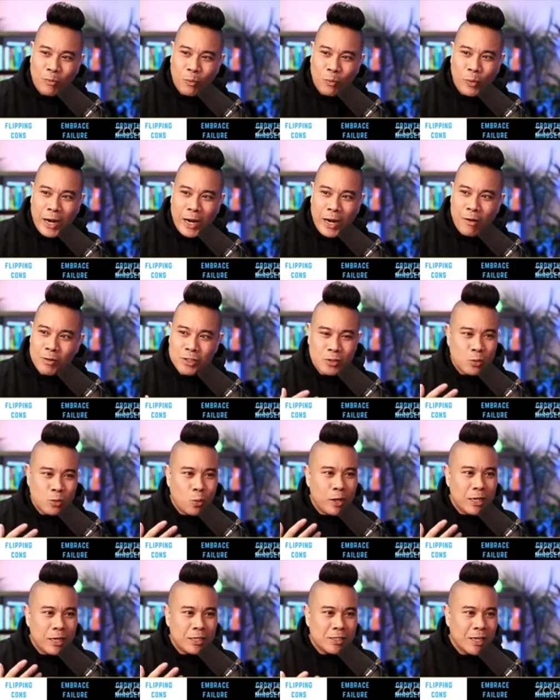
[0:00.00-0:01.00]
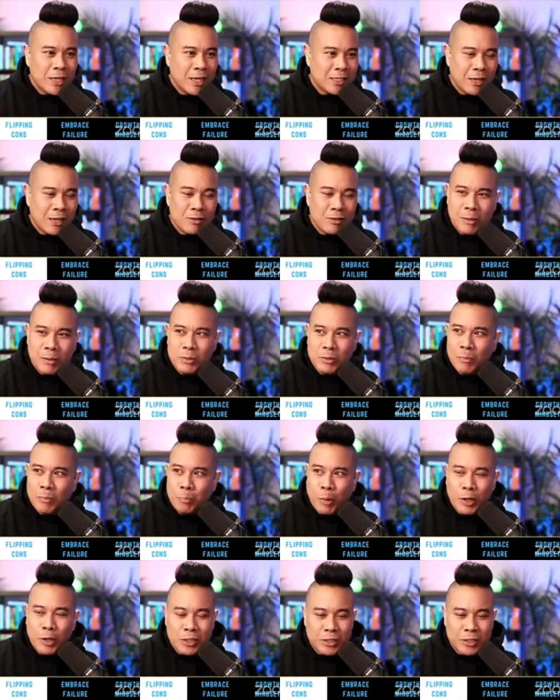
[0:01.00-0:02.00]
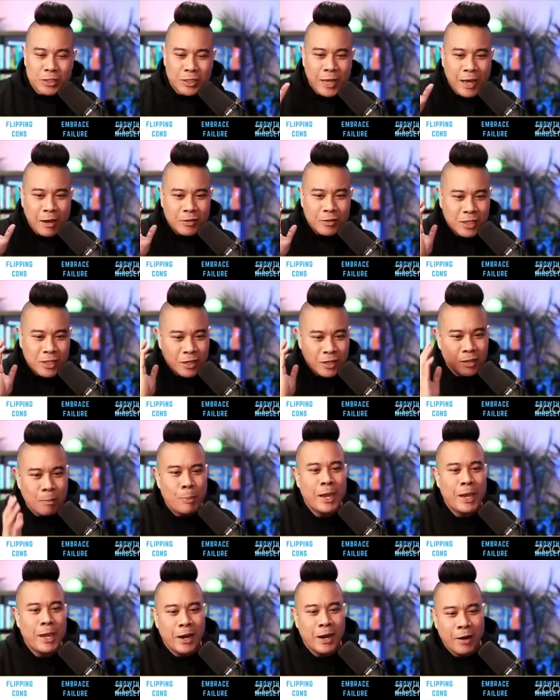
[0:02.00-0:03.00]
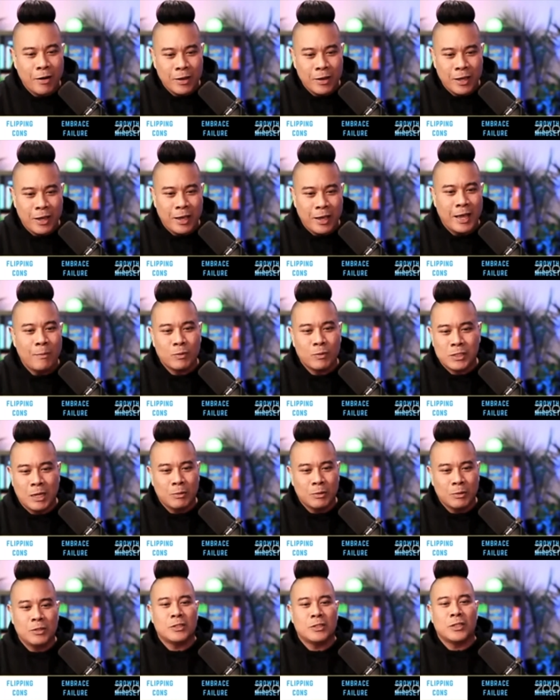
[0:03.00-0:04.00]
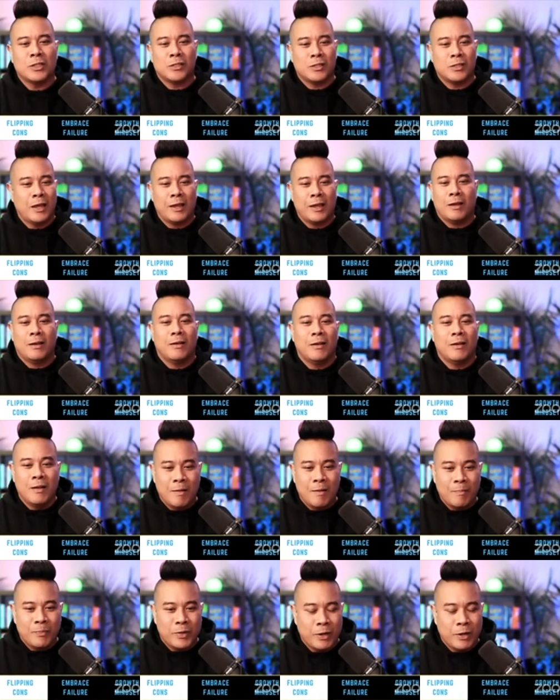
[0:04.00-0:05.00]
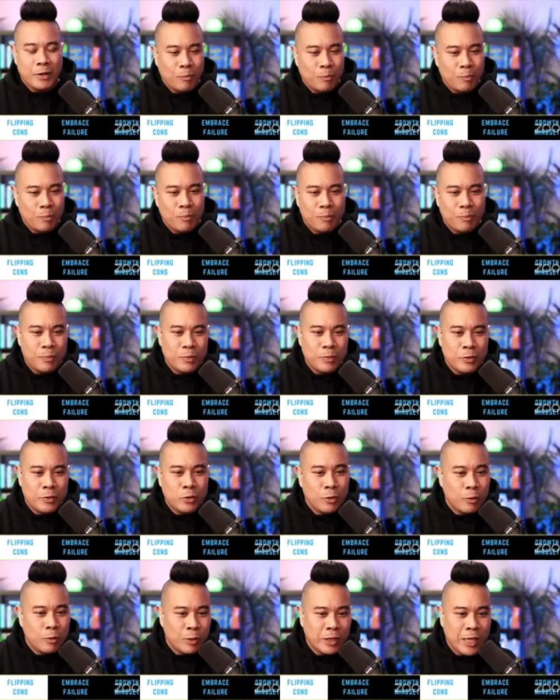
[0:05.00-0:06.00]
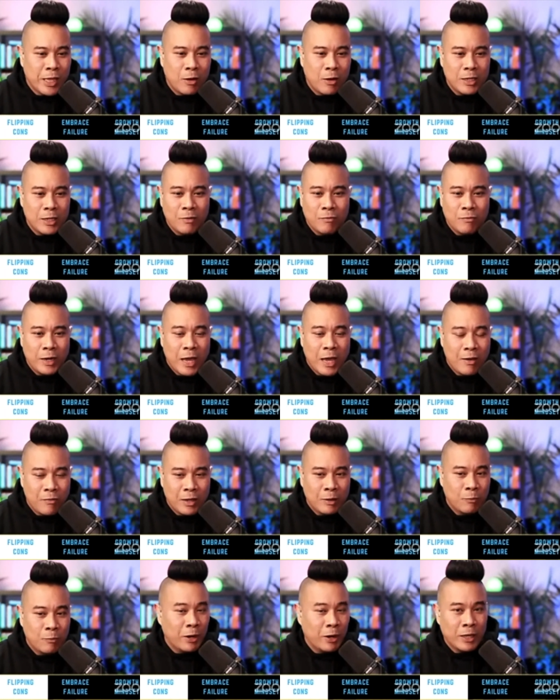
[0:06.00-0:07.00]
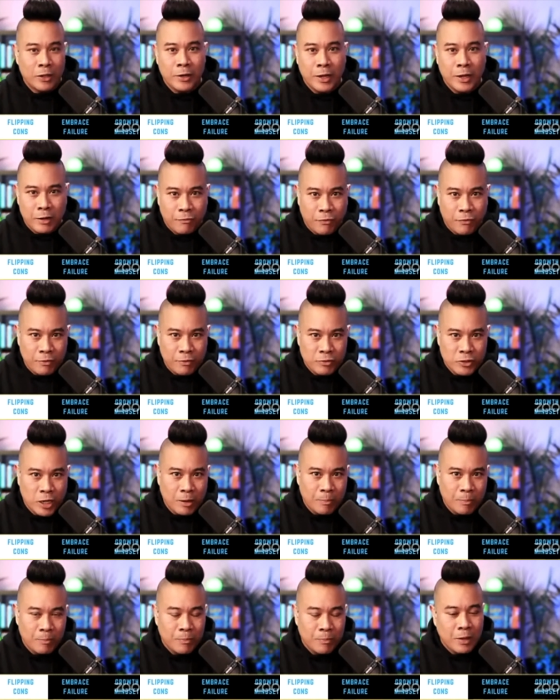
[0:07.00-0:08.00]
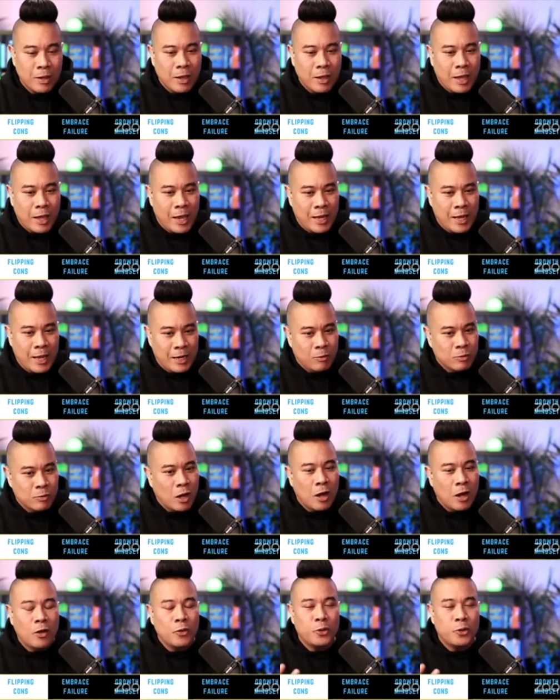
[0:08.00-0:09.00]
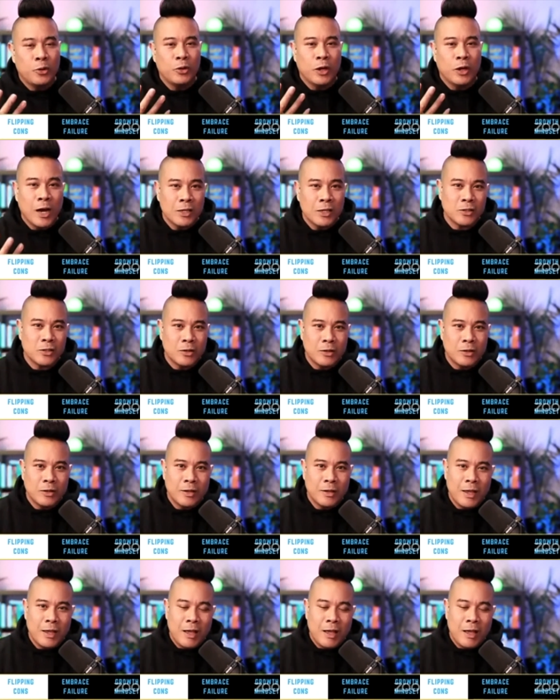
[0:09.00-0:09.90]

when I was 26, I was able to purchase a house here in the Bay Area and was able to just do it without even having a regular 9-to-5 job. Right. And it was all through the hustle.